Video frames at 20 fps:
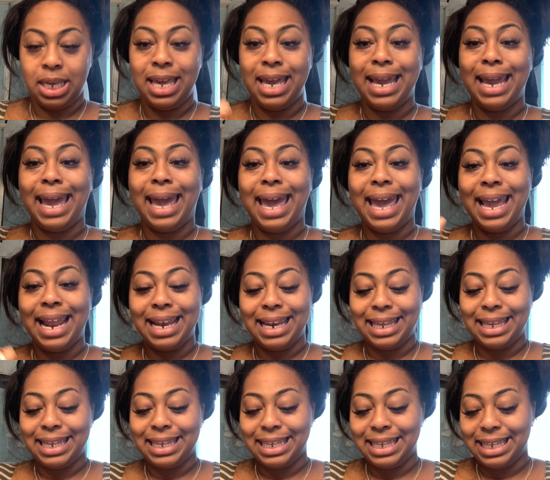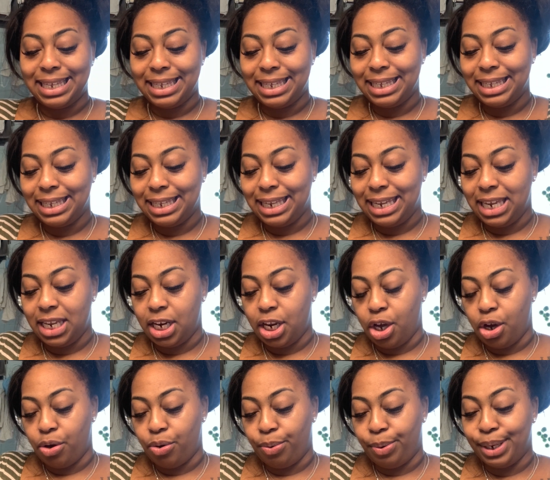kind of,
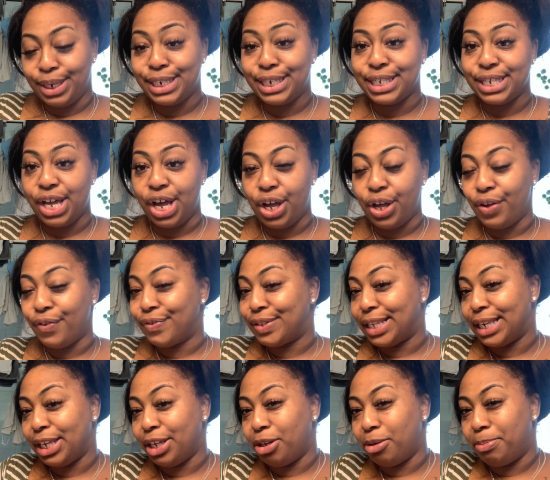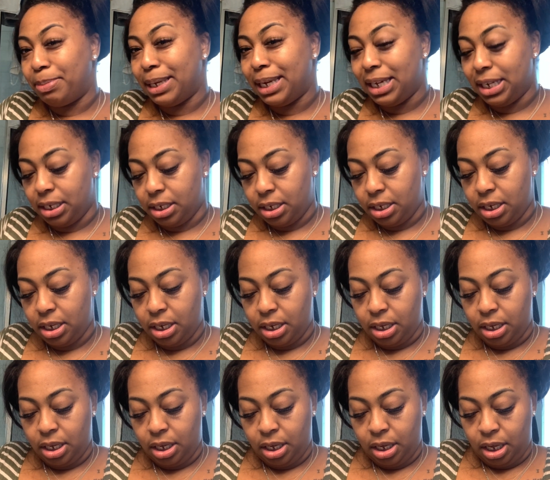dissolves a little bit,
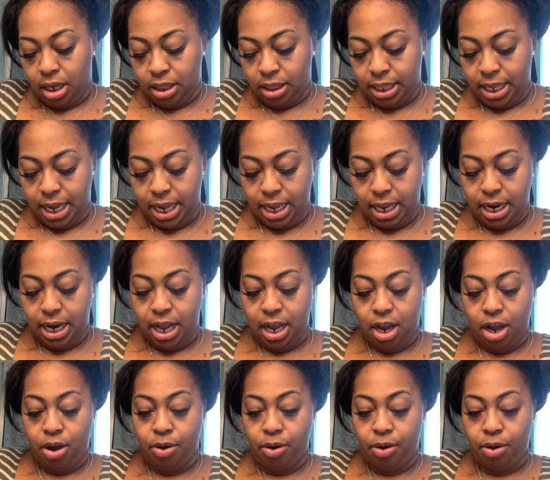then I go